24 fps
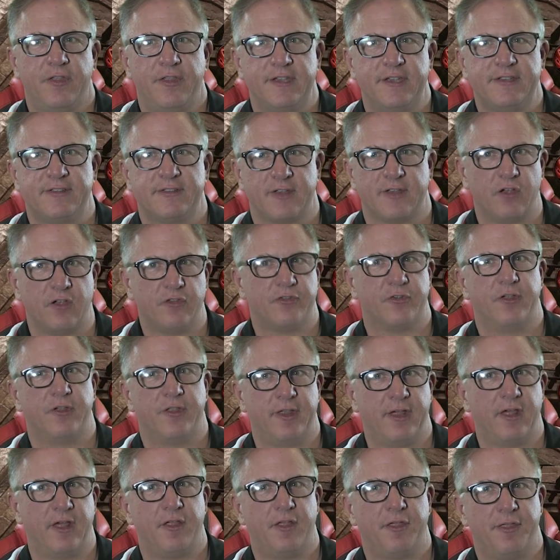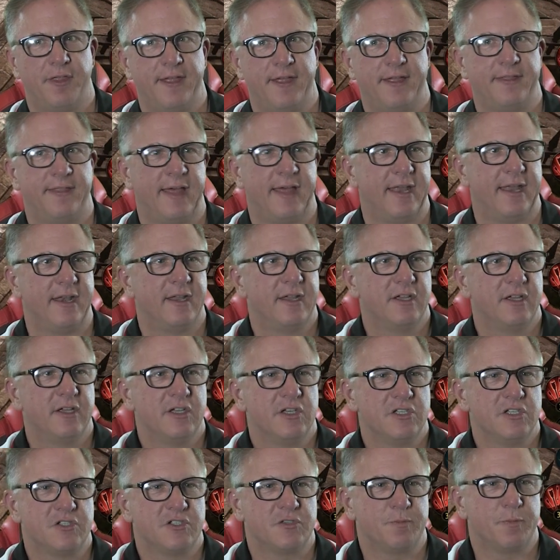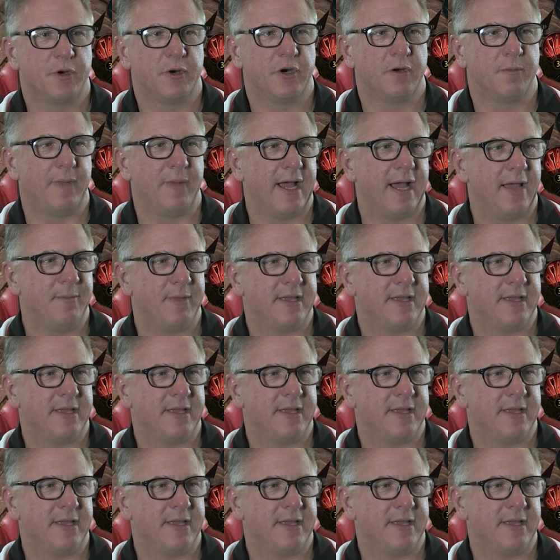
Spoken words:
This is also the other thing that spurred mine,